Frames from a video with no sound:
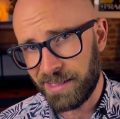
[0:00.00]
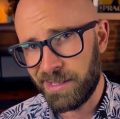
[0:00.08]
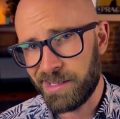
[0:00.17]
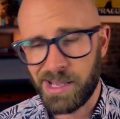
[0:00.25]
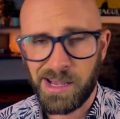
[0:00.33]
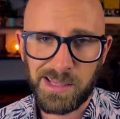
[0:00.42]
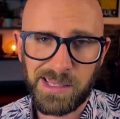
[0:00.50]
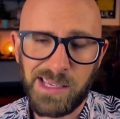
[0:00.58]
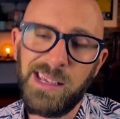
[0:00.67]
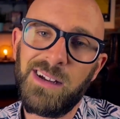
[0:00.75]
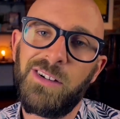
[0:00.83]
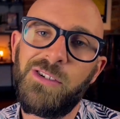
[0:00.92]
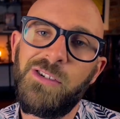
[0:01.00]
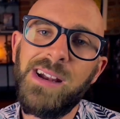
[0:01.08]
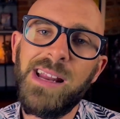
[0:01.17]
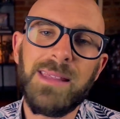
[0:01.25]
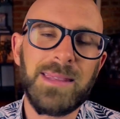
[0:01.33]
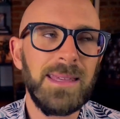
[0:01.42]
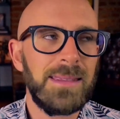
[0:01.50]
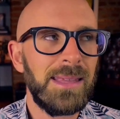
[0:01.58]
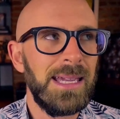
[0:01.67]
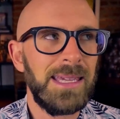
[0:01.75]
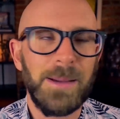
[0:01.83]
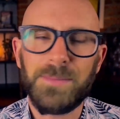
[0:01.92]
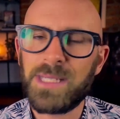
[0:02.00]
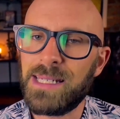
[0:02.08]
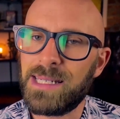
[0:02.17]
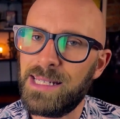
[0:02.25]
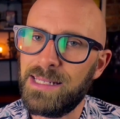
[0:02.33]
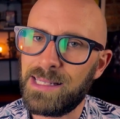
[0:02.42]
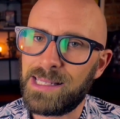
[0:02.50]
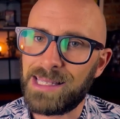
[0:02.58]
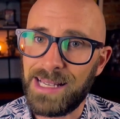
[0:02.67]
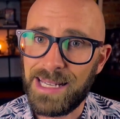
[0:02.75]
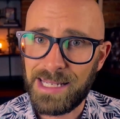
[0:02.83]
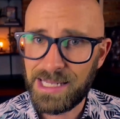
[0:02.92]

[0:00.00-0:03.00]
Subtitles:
those cars, do you really think they kept it inside